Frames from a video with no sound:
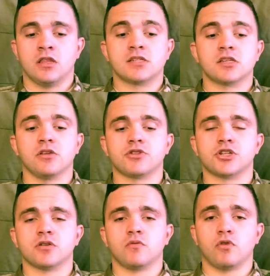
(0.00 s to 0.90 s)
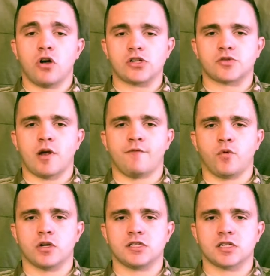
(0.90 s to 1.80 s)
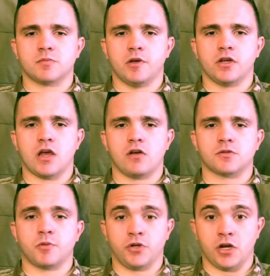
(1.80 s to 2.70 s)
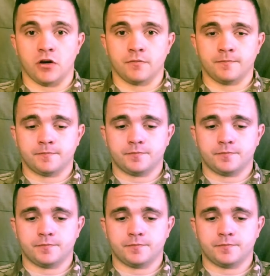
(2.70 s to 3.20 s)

This solution will cost around $46 million per year.